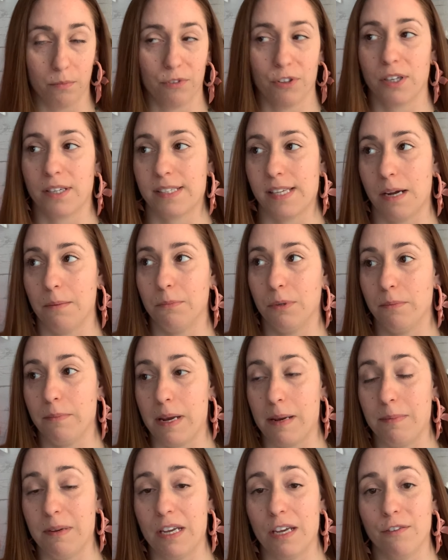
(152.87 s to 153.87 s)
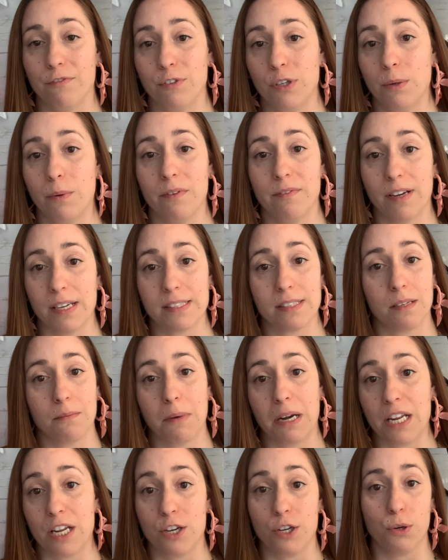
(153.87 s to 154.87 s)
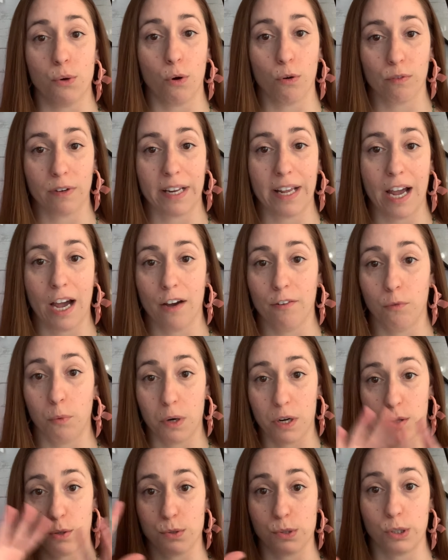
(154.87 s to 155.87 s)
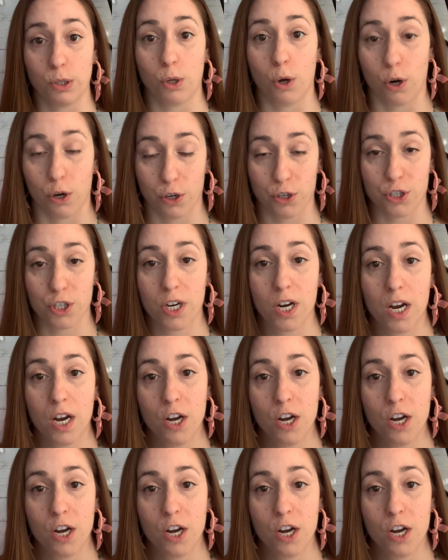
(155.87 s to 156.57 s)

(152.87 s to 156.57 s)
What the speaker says: For example, maybe if you invested money and you already have one of those large